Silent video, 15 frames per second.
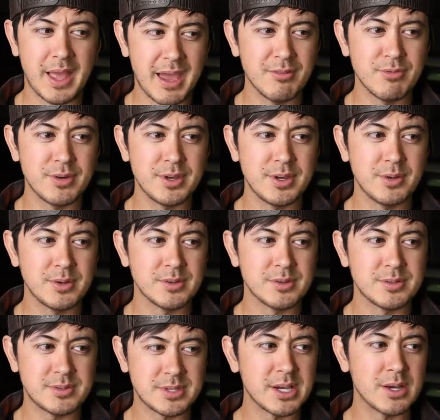every
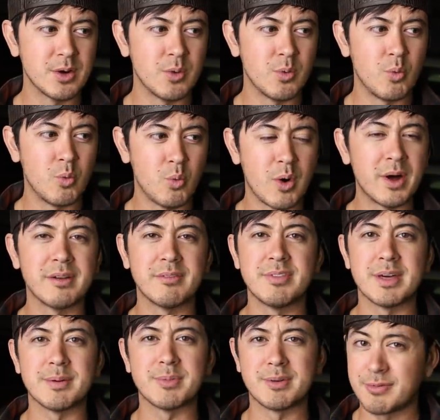single one of
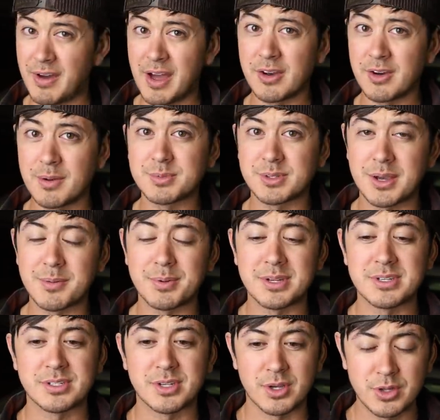them, the firearms
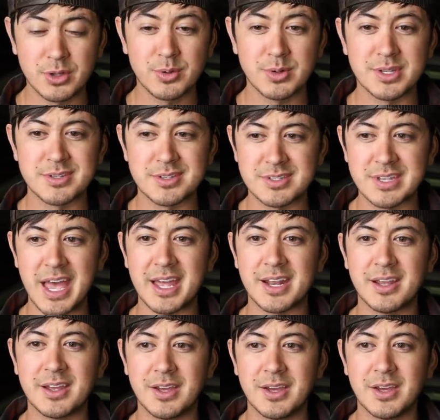companies included,
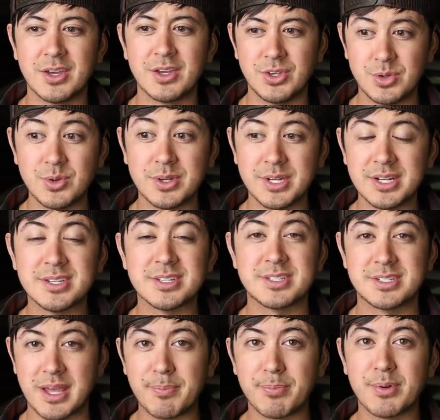said, you need to
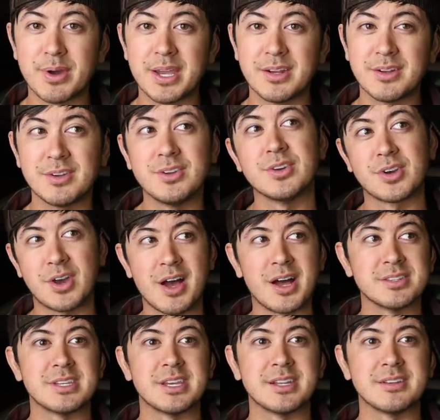separate your
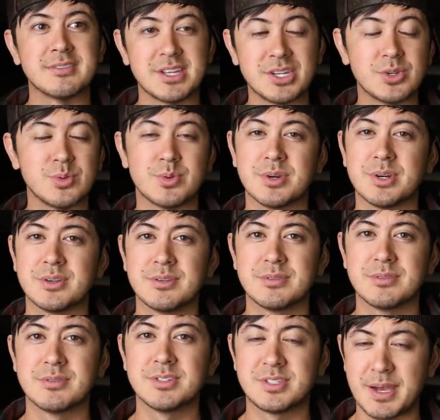content into a
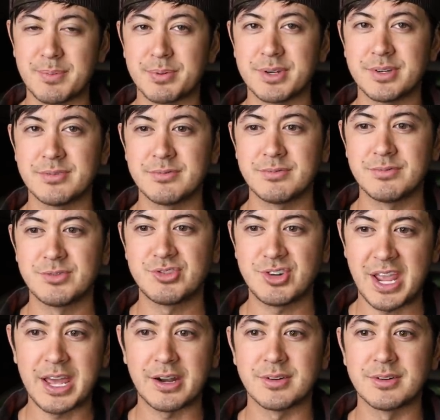separate
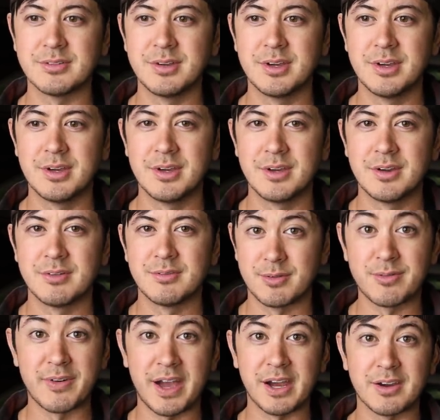channel
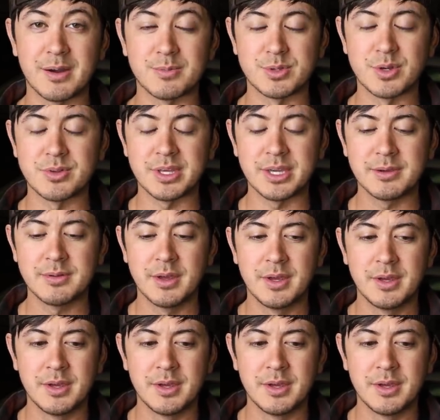for firearms only.